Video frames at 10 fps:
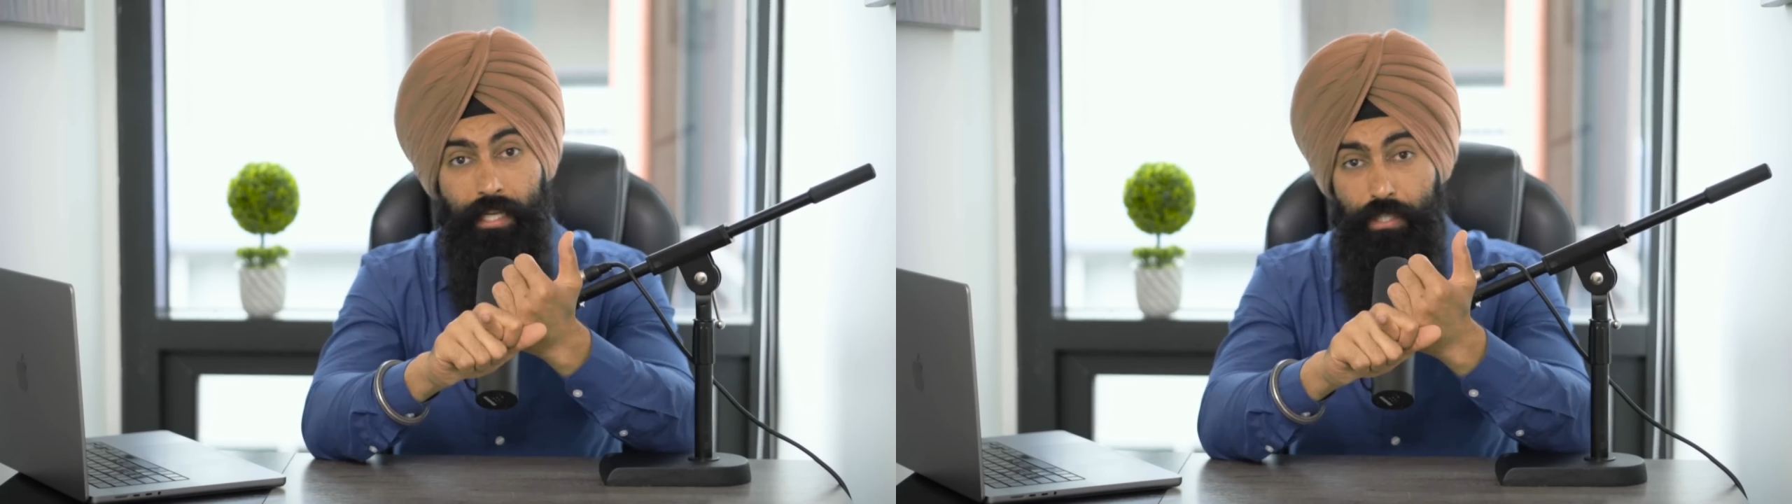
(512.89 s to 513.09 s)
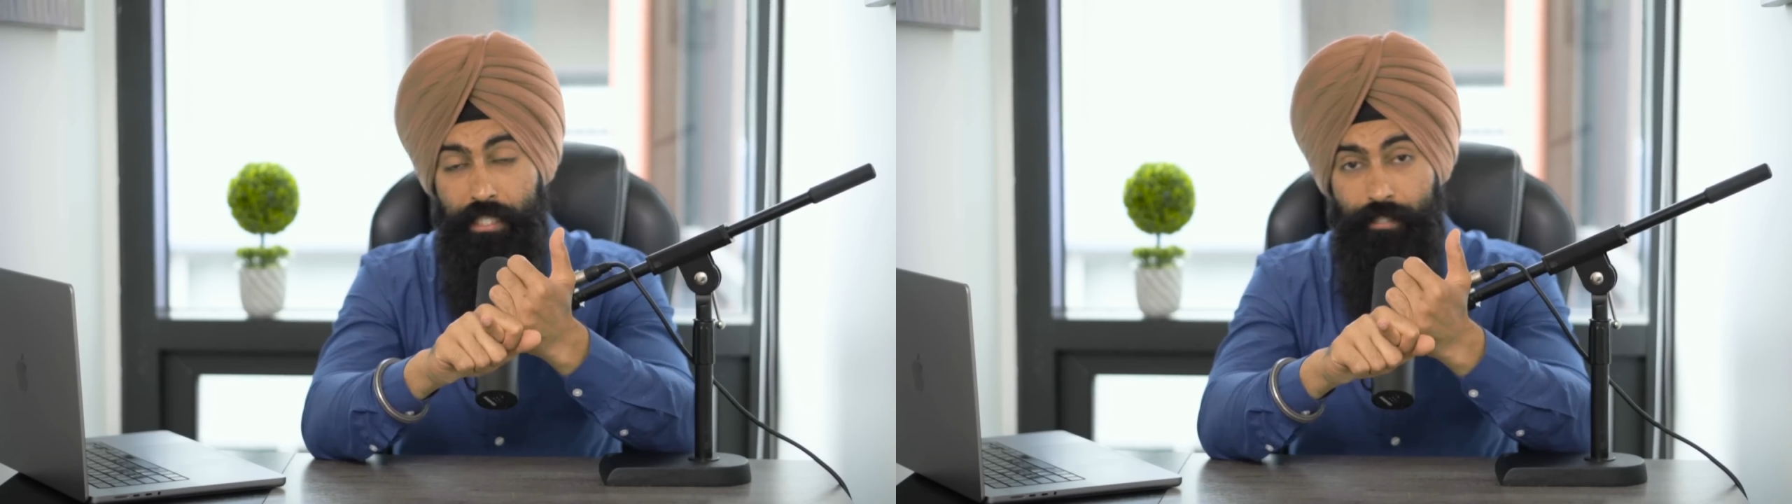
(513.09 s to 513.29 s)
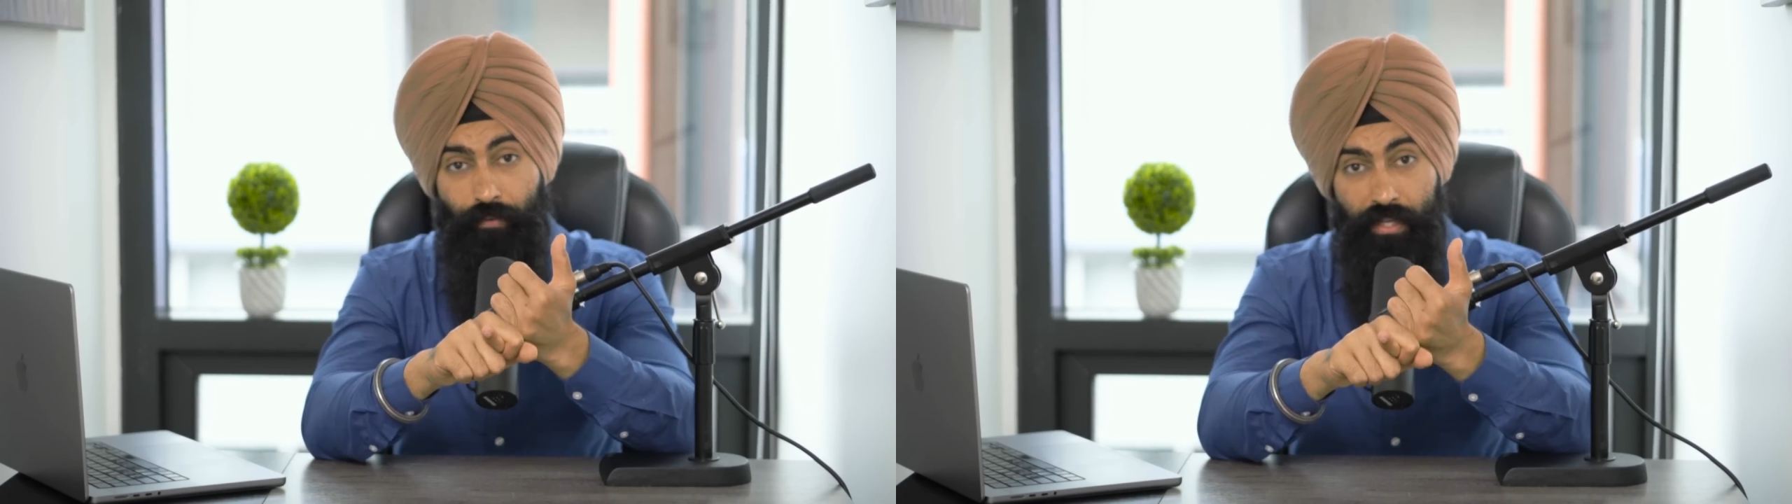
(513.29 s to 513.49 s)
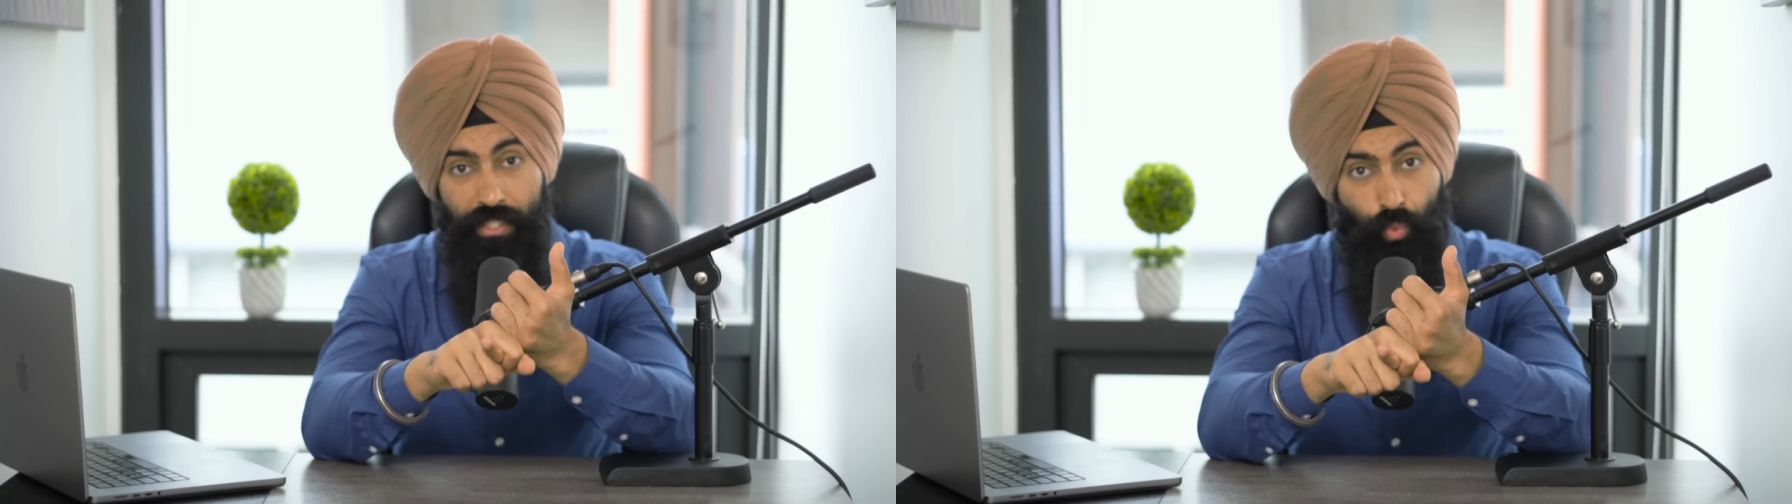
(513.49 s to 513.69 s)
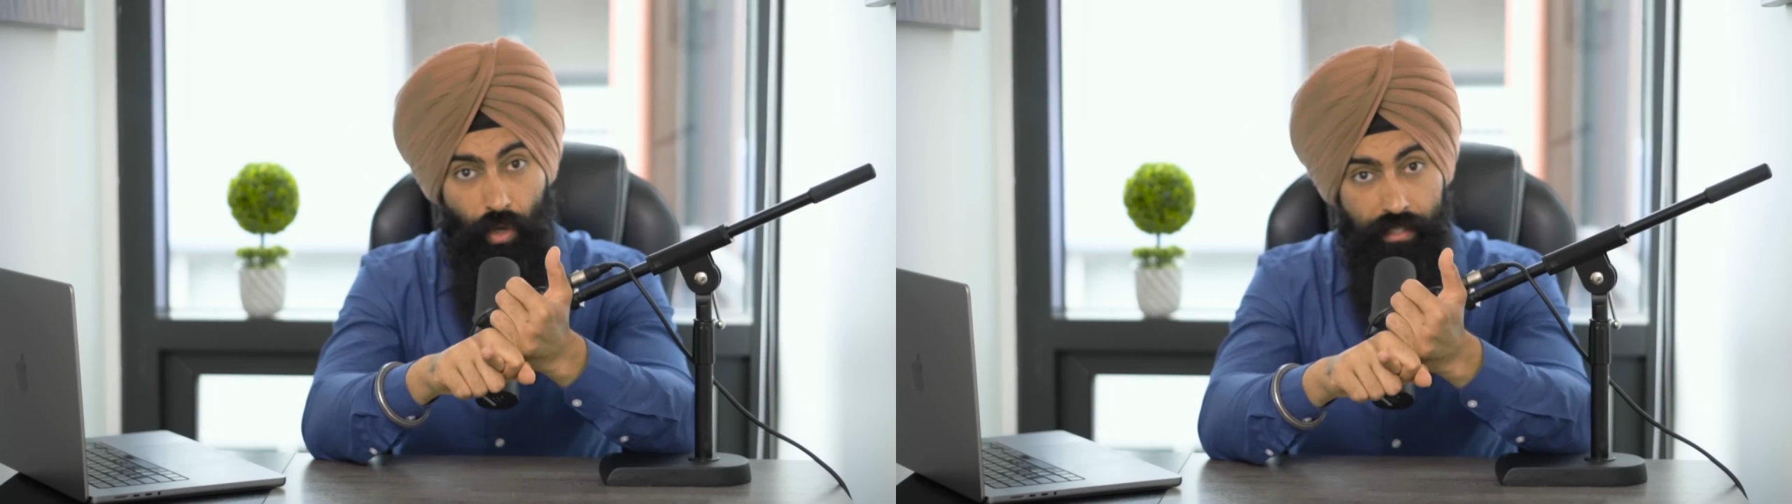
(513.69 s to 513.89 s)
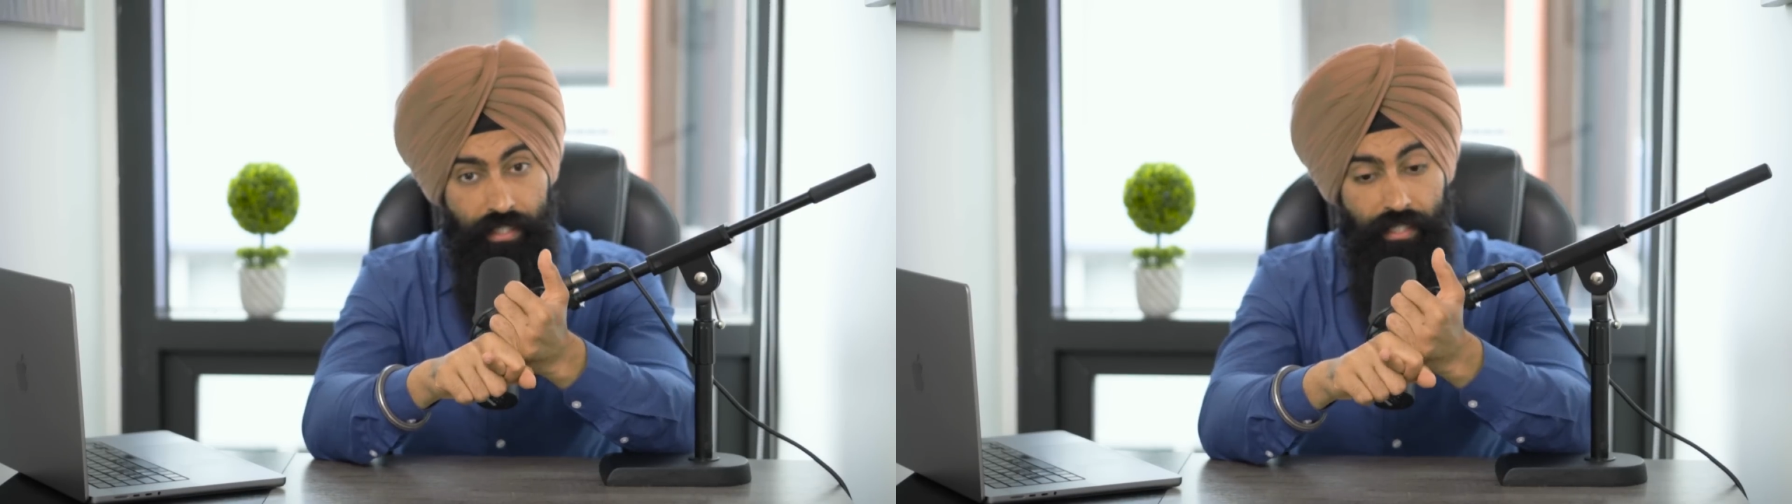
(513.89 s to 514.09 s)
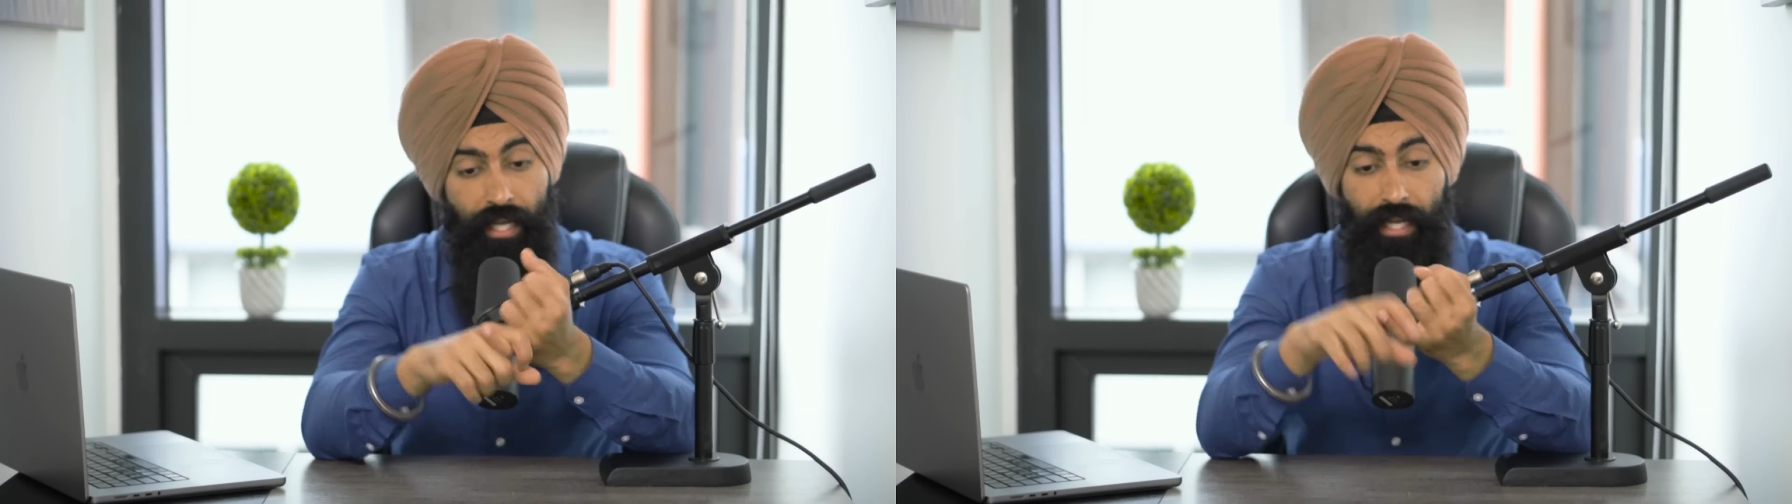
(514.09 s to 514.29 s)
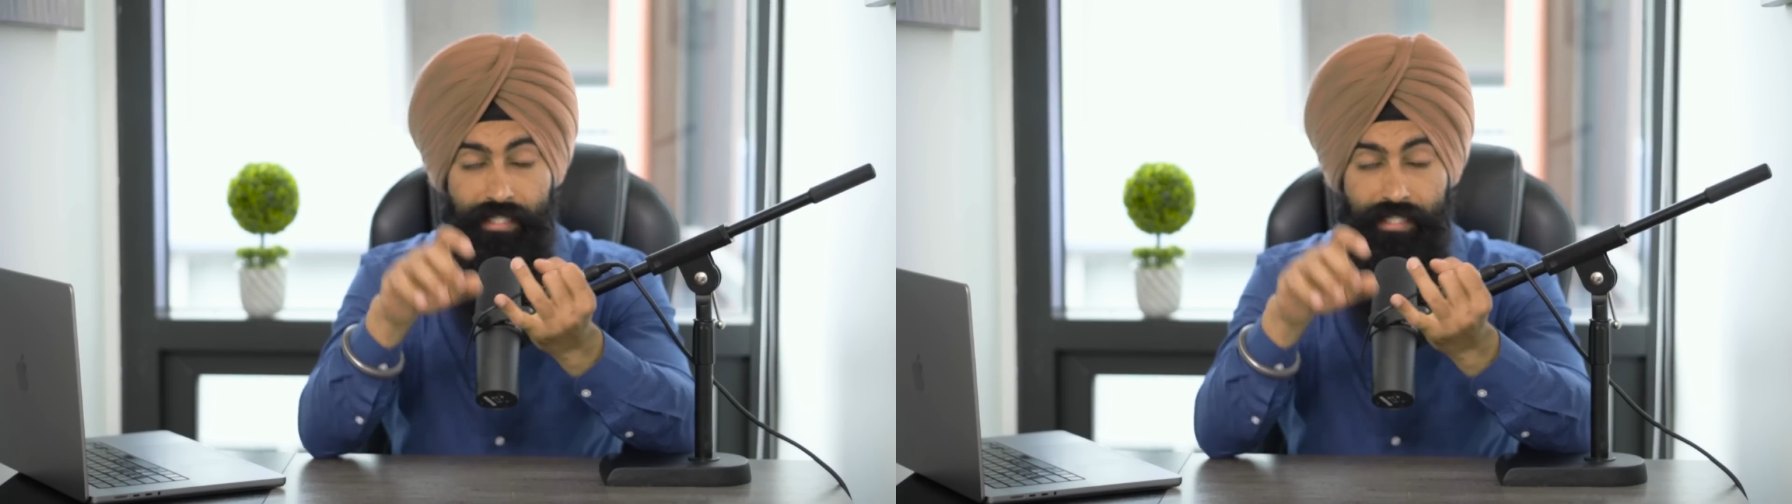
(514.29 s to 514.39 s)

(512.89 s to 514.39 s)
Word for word: into these funds once.